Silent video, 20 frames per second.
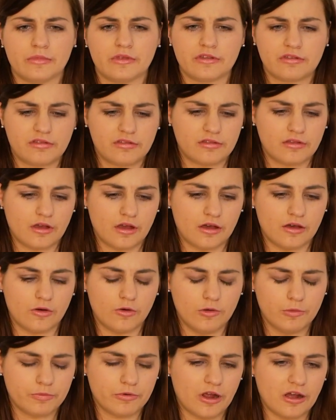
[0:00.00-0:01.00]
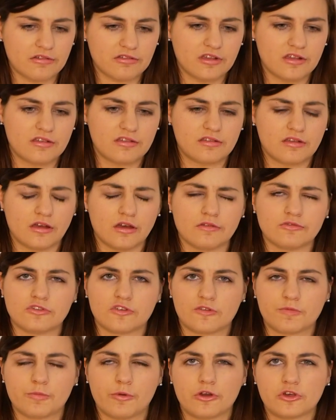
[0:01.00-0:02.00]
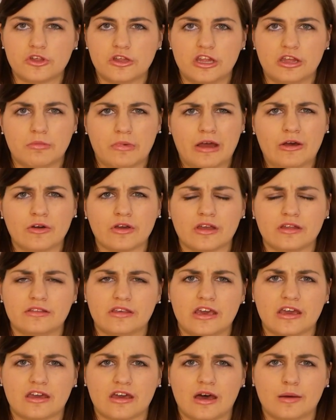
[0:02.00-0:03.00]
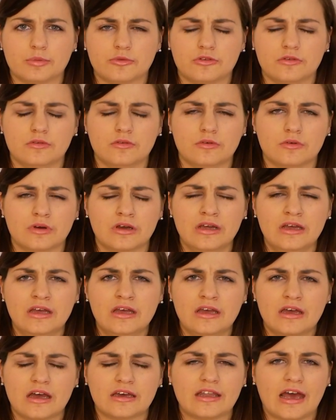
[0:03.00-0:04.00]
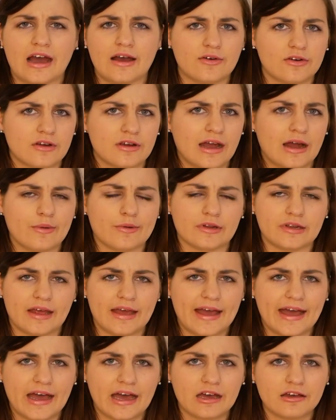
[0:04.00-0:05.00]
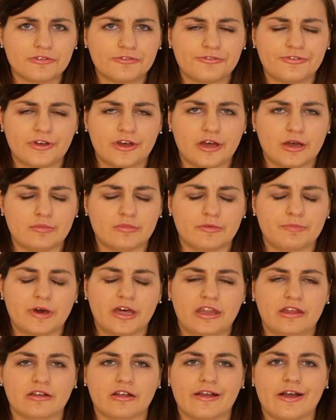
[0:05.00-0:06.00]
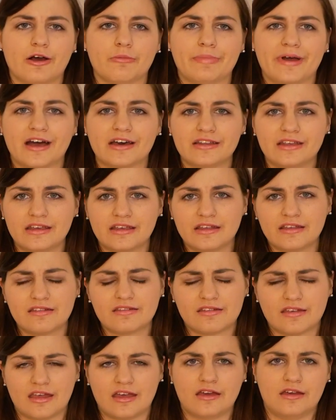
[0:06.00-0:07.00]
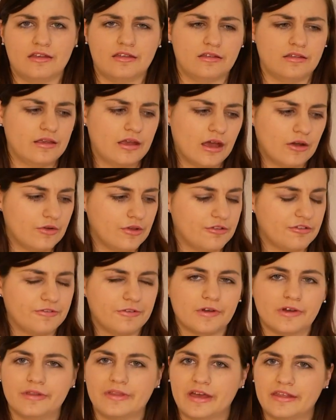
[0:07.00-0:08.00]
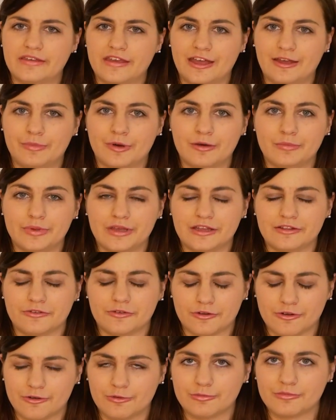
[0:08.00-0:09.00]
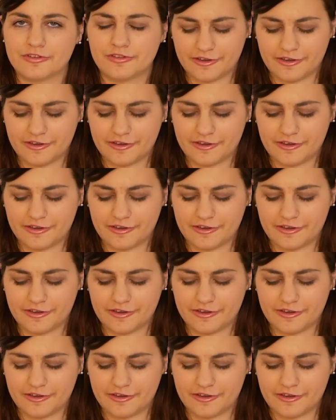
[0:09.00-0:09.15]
This whole process of just brushing him out can take up to an hour, hour and a half, depending on how bad he is and how he's feeling that day about being groomed.